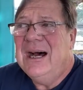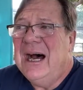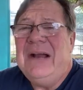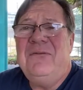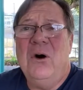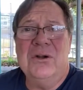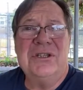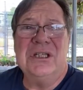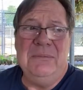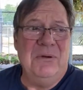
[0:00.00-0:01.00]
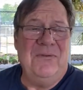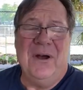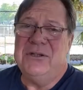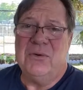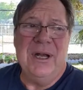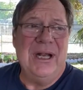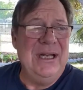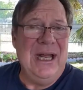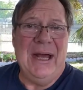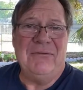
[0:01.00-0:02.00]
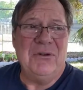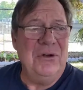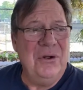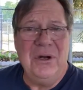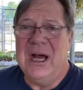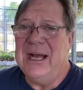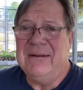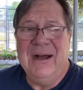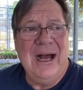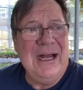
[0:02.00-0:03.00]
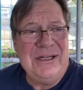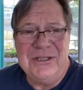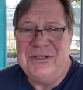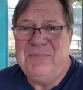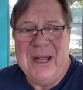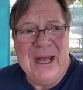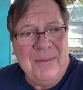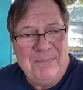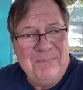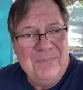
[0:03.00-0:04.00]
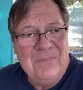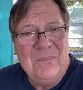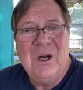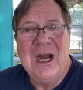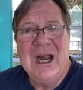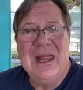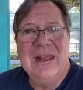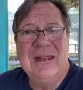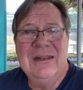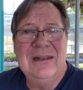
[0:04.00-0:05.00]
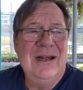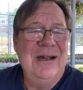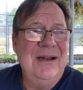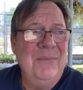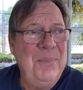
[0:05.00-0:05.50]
I fall asleep if I drink in the afternoon. I just. You go to sleep most afternoons.